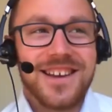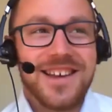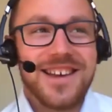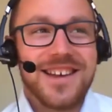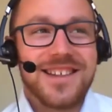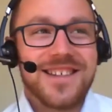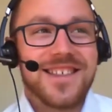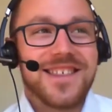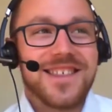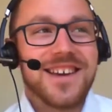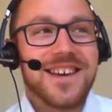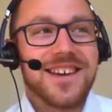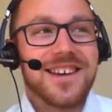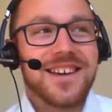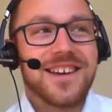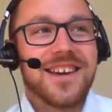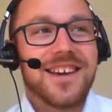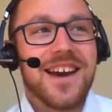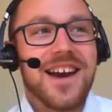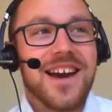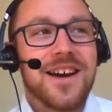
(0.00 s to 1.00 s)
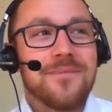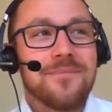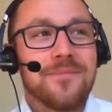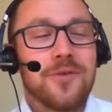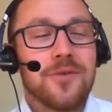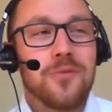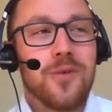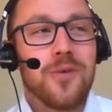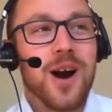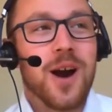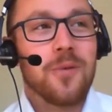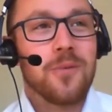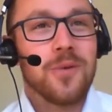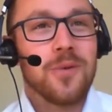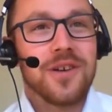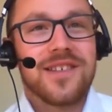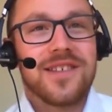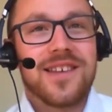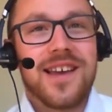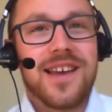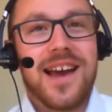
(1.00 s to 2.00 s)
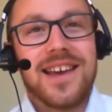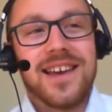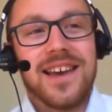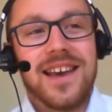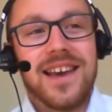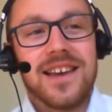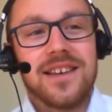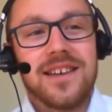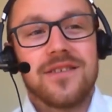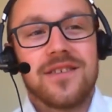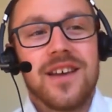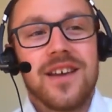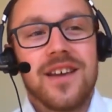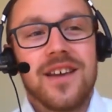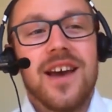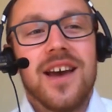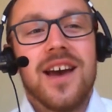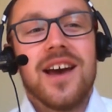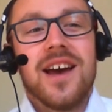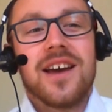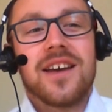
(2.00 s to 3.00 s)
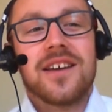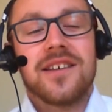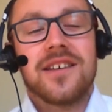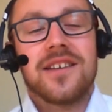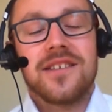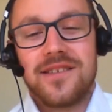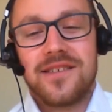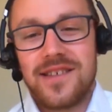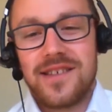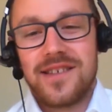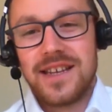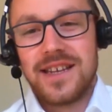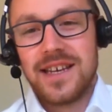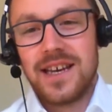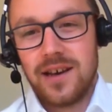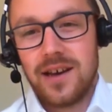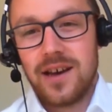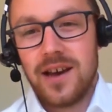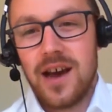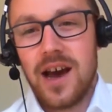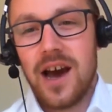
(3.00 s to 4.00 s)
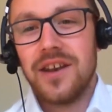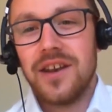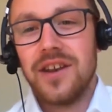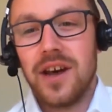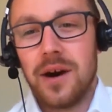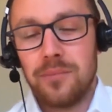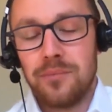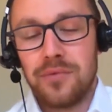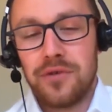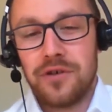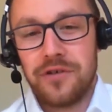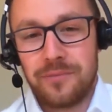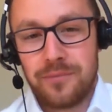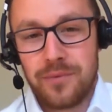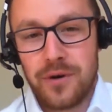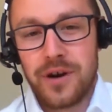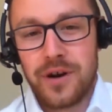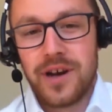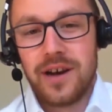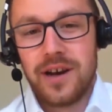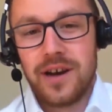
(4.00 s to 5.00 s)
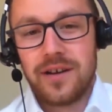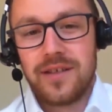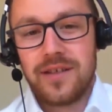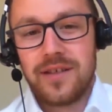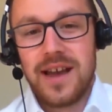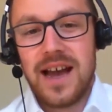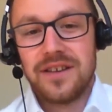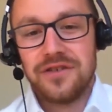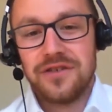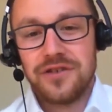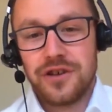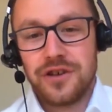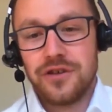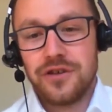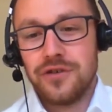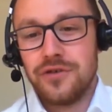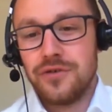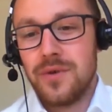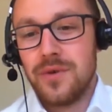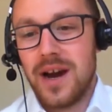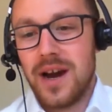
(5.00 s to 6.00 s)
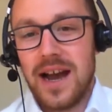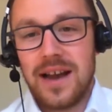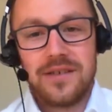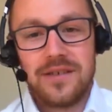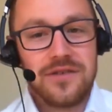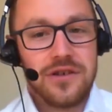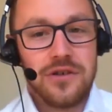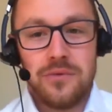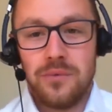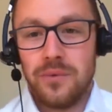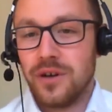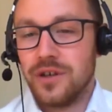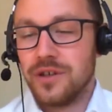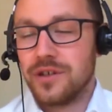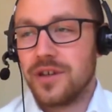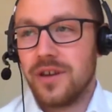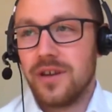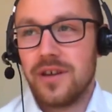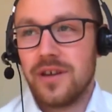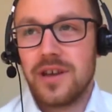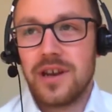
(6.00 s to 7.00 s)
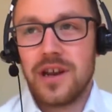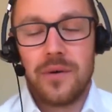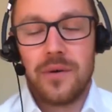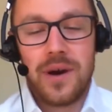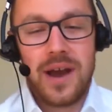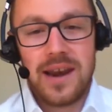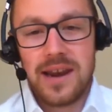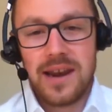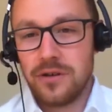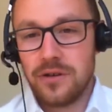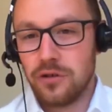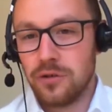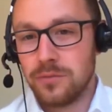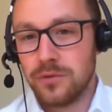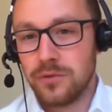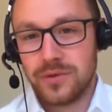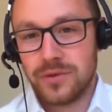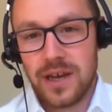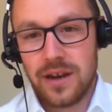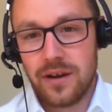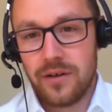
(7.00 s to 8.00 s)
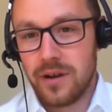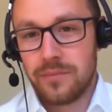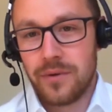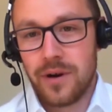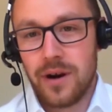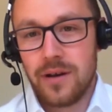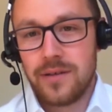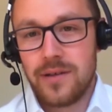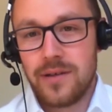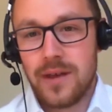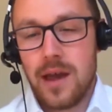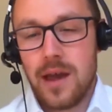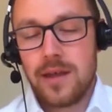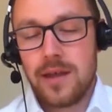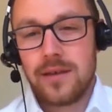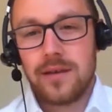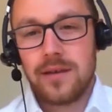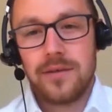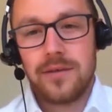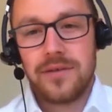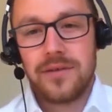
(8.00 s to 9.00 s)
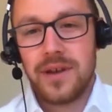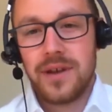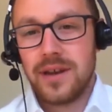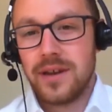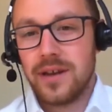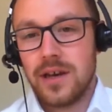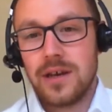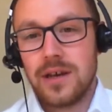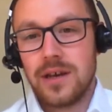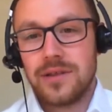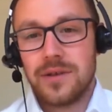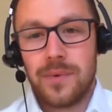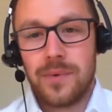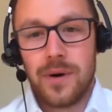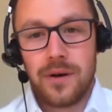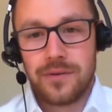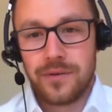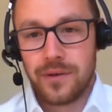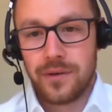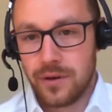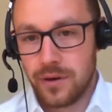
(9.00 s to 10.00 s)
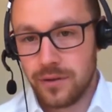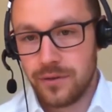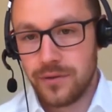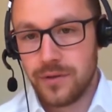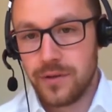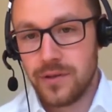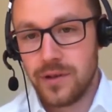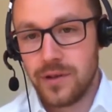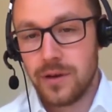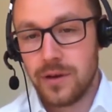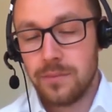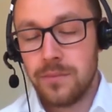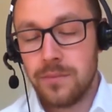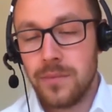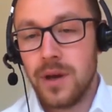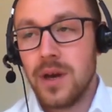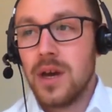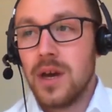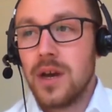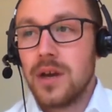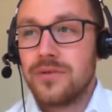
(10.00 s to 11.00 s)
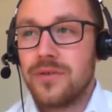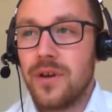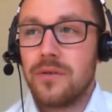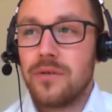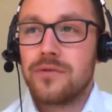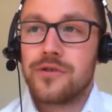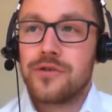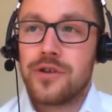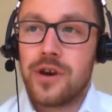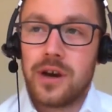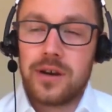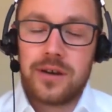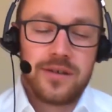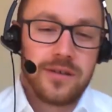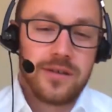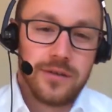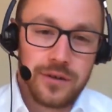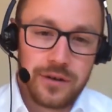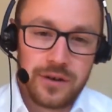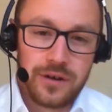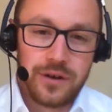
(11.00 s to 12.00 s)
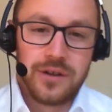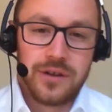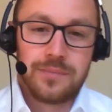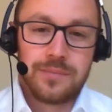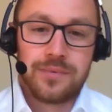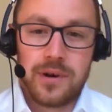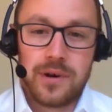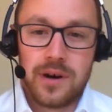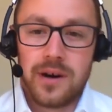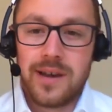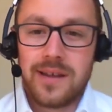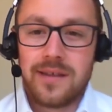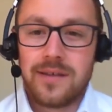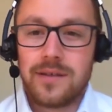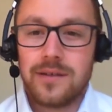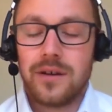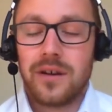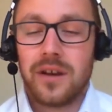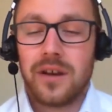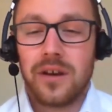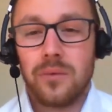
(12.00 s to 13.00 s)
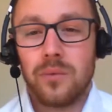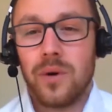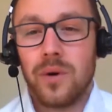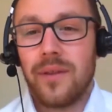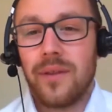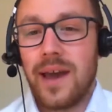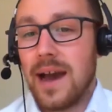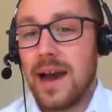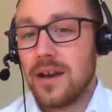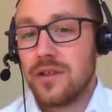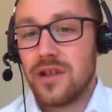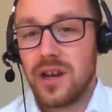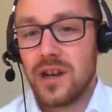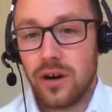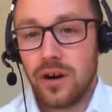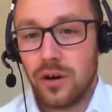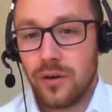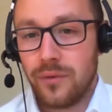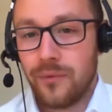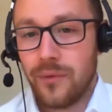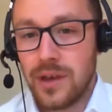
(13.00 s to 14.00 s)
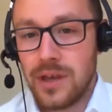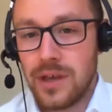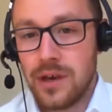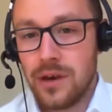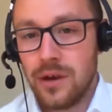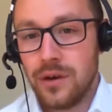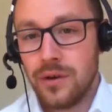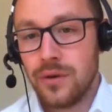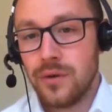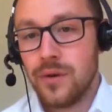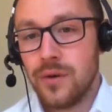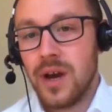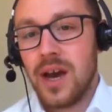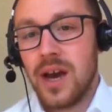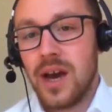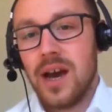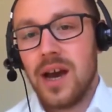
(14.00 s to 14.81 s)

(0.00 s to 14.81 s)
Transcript: it is. I think what I would say is consider a number of products and do as you would, any normal tendering process. Consider the pros and cons of them. Don't just look at the price, look at what they actually offer you.